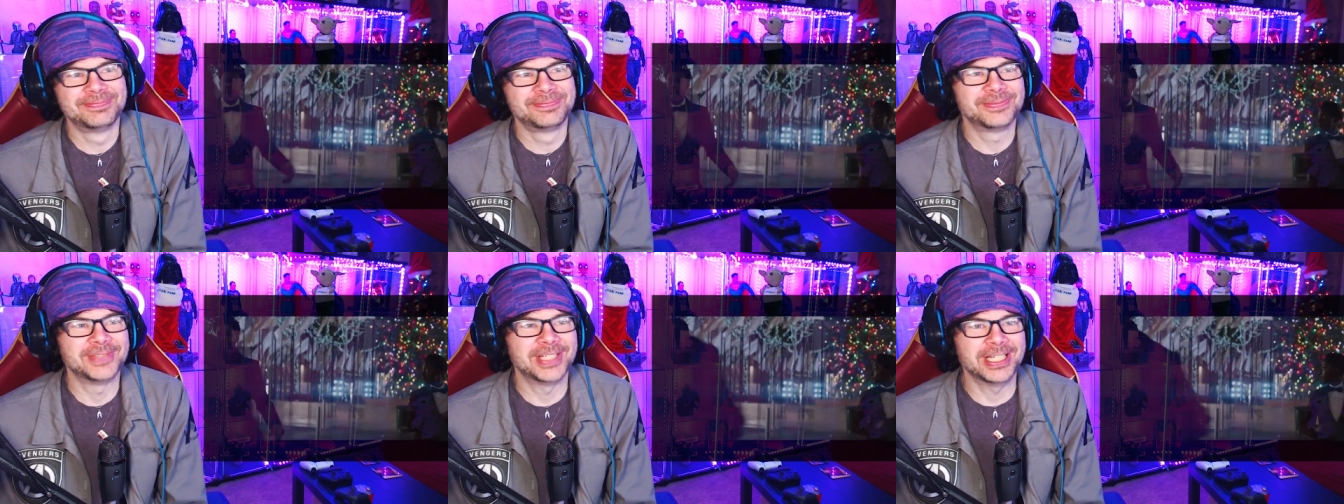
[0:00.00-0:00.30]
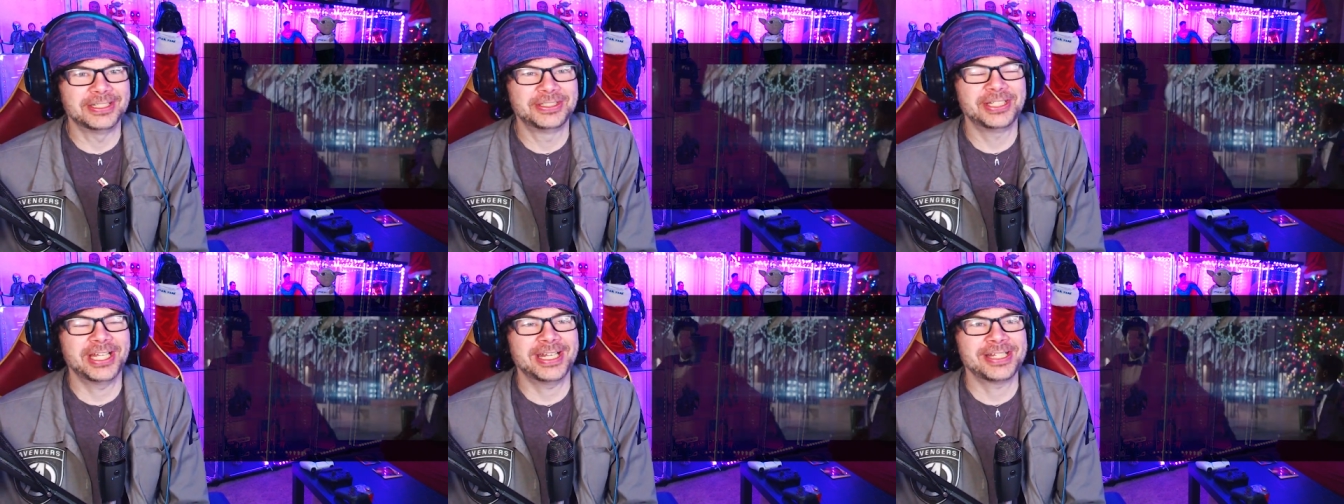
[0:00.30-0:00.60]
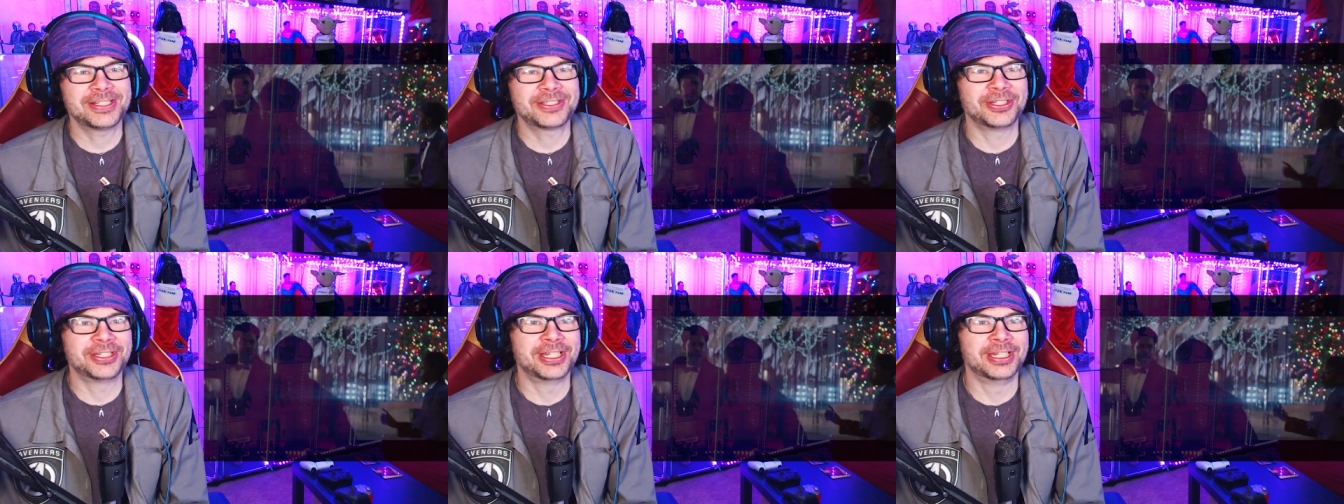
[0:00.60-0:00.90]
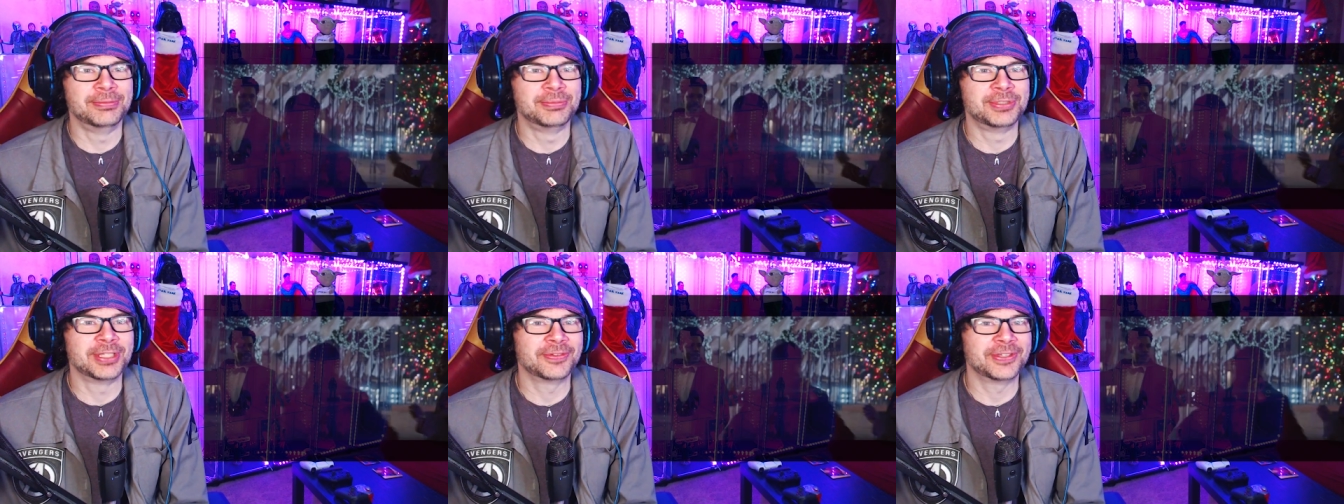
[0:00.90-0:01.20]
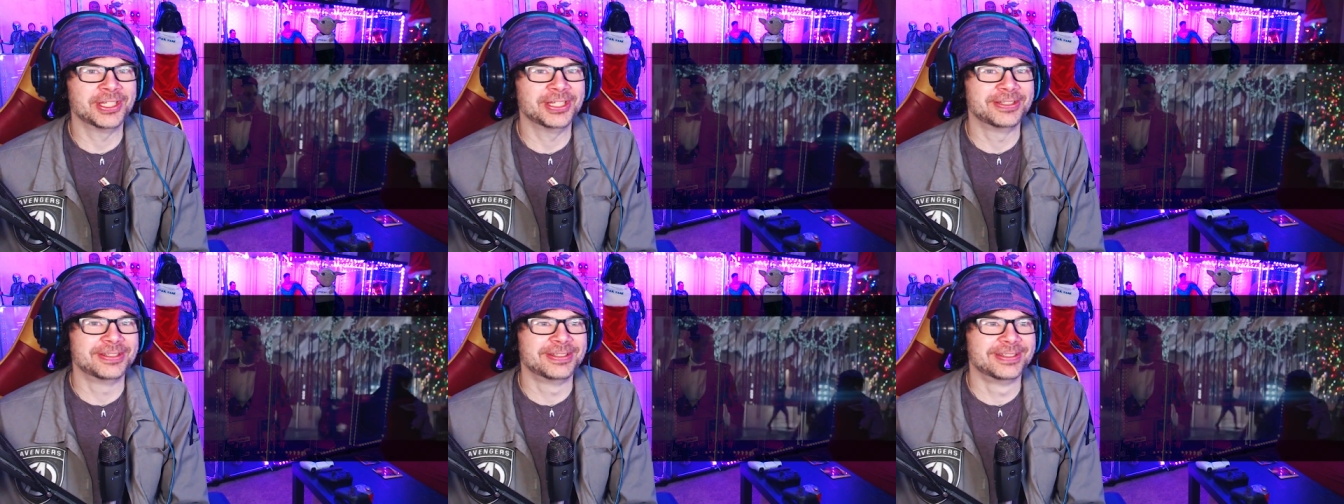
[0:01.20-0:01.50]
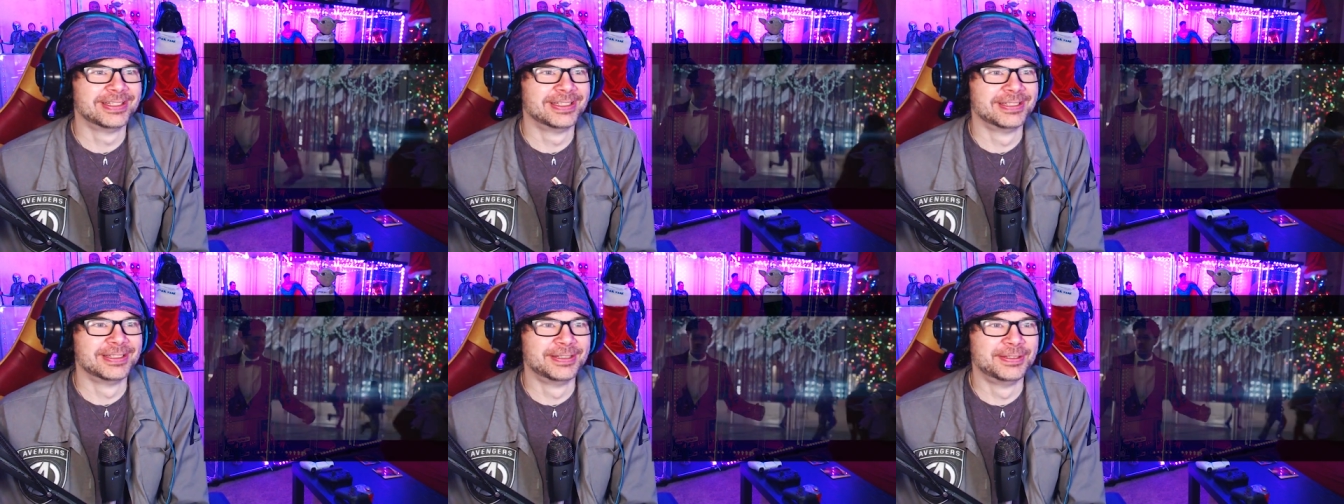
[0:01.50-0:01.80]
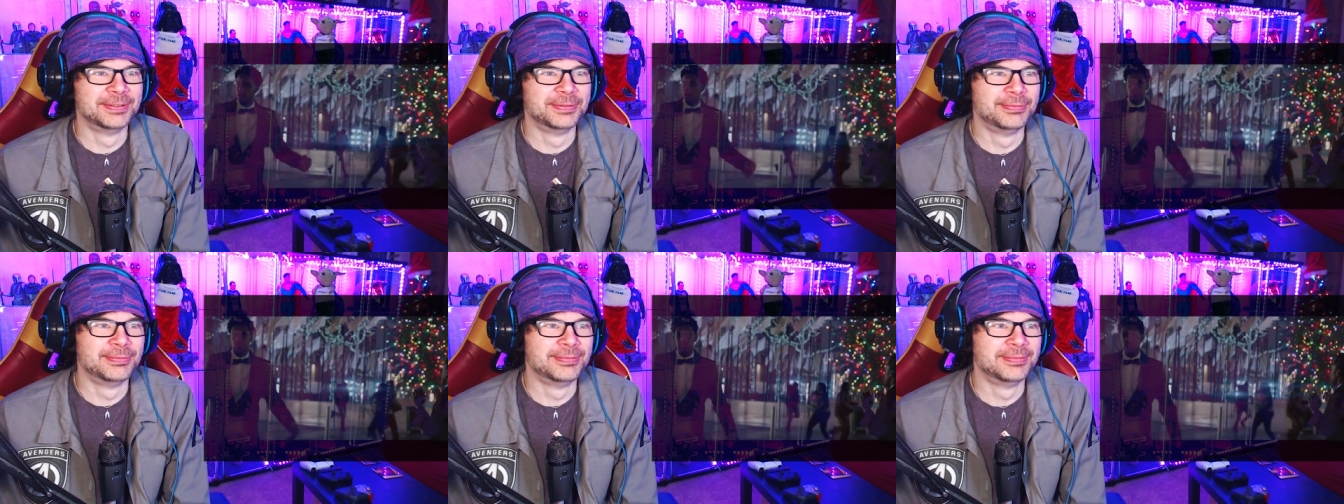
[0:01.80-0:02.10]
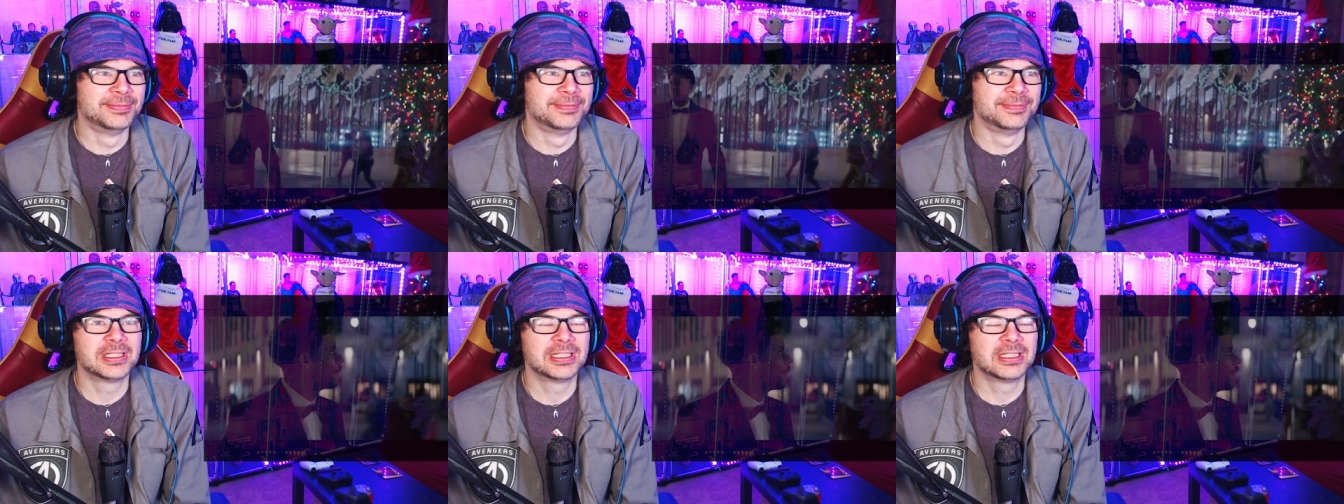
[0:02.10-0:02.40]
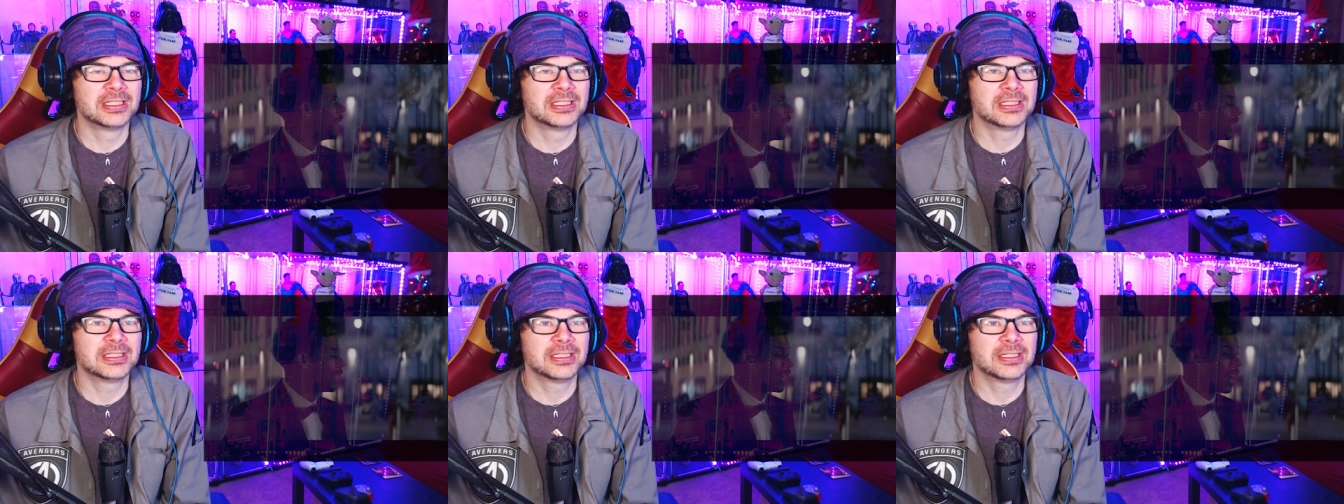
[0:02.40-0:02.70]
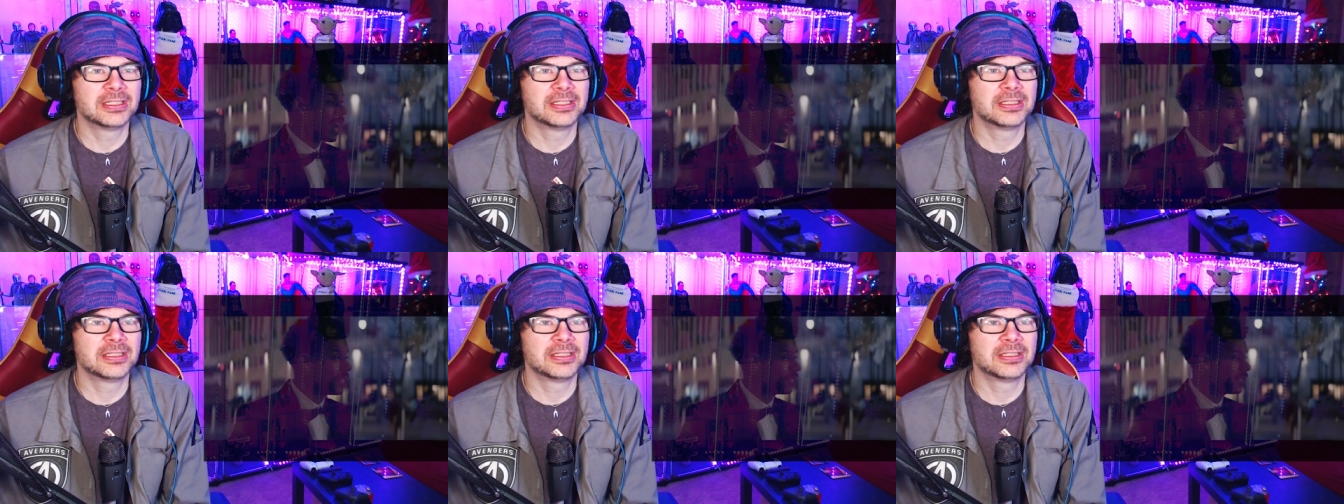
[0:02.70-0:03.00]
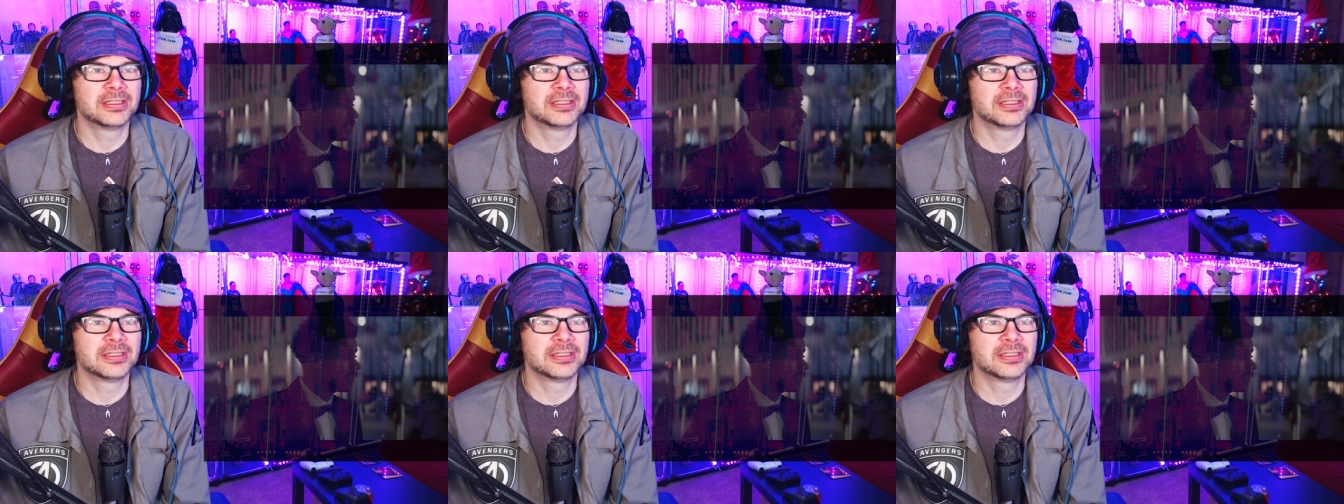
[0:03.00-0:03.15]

Yeah, Jack's gonna get himself killed. Hey guys,